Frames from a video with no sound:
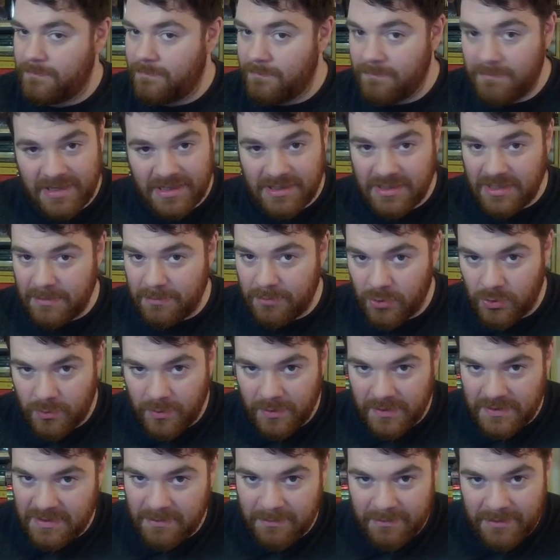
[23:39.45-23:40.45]
potentially block
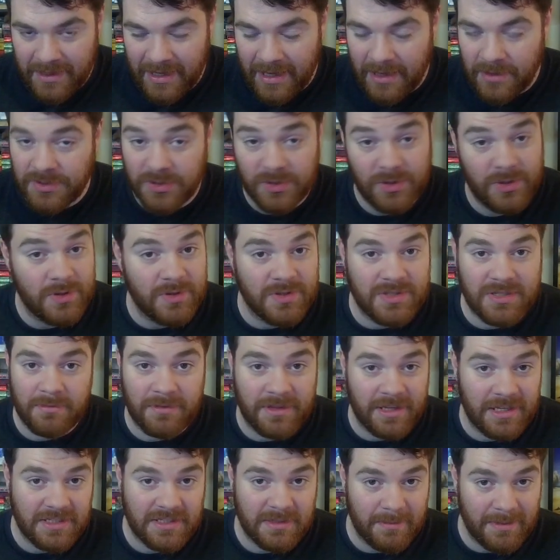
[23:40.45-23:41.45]
with something else or use
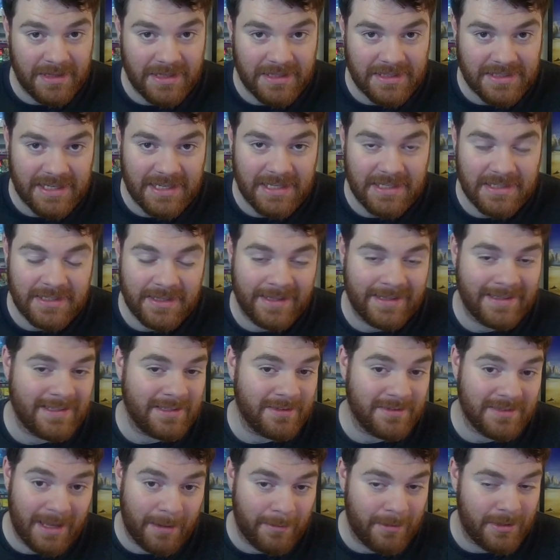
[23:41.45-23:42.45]
something's ability to then
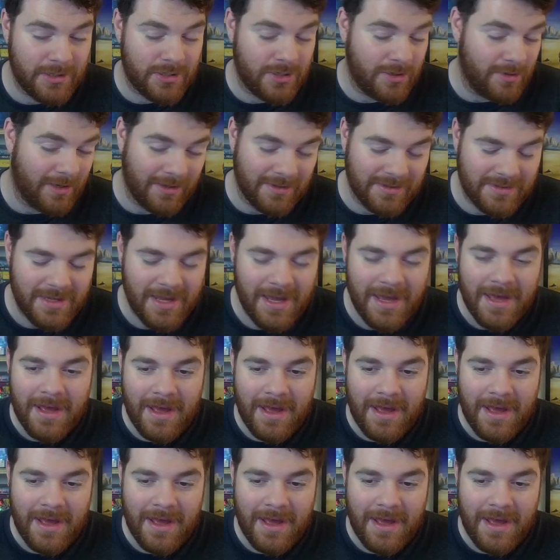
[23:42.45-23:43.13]
deal damage, who knows.